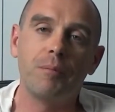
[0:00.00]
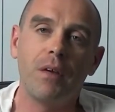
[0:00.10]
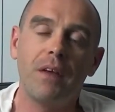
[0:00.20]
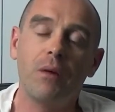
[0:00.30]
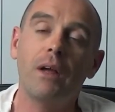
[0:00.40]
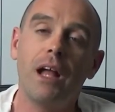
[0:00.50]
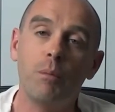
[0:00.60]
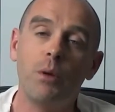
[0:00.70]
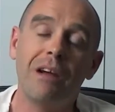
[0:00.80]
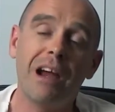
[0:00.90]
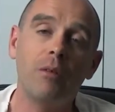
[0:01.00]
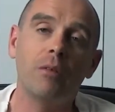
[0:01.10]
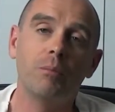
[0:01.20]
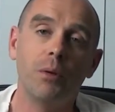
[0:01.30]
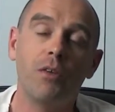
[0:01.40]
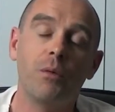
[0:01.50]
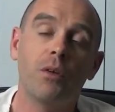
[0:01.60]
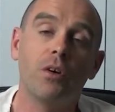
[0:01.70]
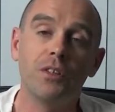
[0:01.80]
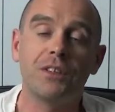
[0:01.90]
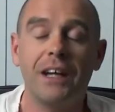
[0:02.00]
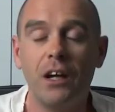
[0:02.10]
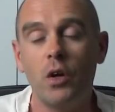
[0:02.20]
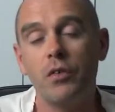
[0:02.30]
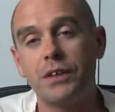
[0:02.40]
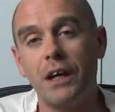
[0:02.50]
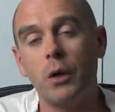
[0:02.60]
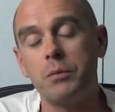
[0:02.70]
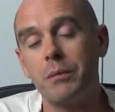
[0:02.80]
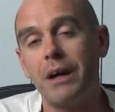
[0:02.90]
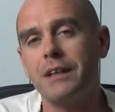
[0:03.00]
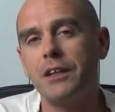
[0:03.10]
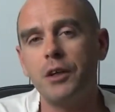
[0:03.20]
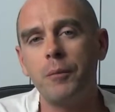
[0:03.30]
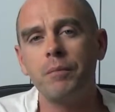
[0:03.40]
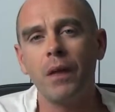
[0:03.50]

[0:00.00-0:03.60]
and they will help you out both with on-site and off-site optimization.